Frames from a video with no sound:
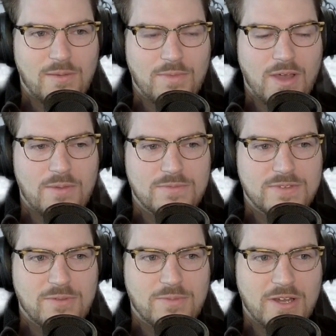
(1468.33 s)

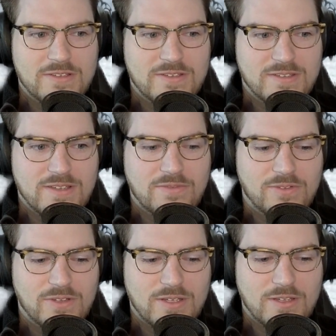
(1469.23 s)
CellBotics is
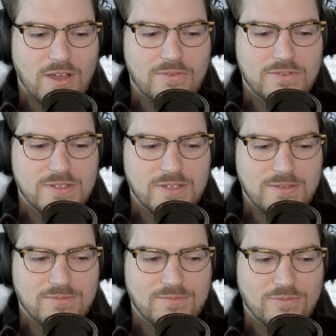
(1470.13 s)
definitely,
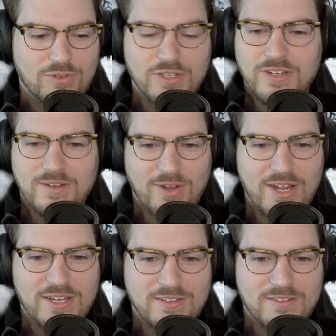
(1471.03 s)
obviously, really good at
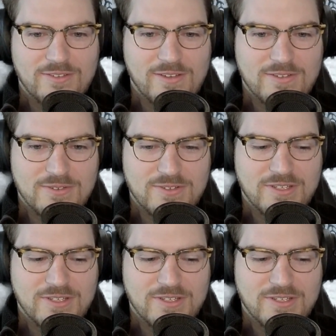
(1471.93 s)
branding. You should